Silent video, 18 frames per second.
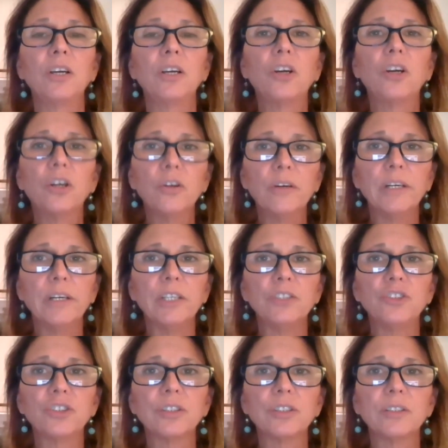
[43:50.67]

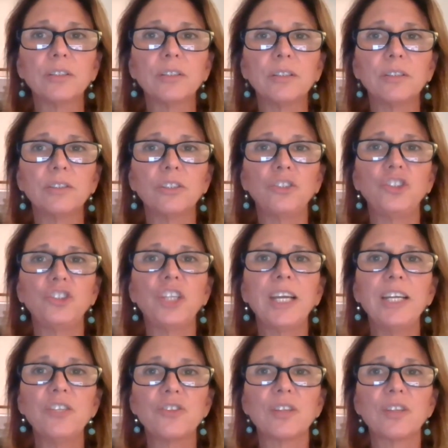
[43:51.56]
courage to
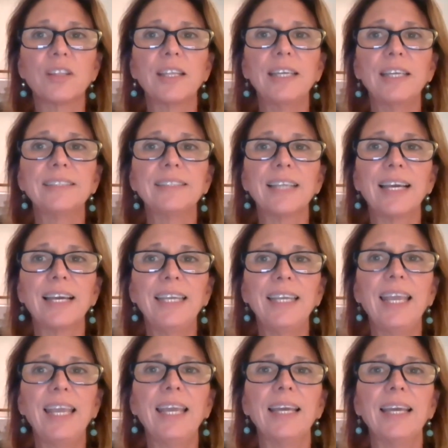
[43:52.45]
change the things I
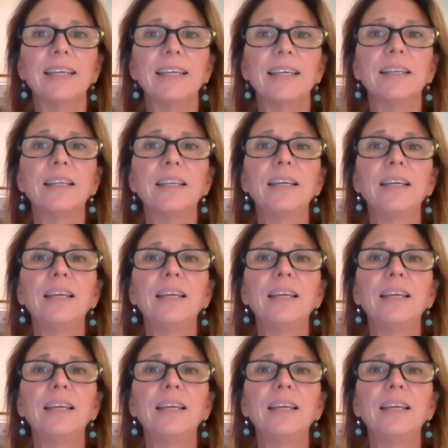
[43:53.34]
can,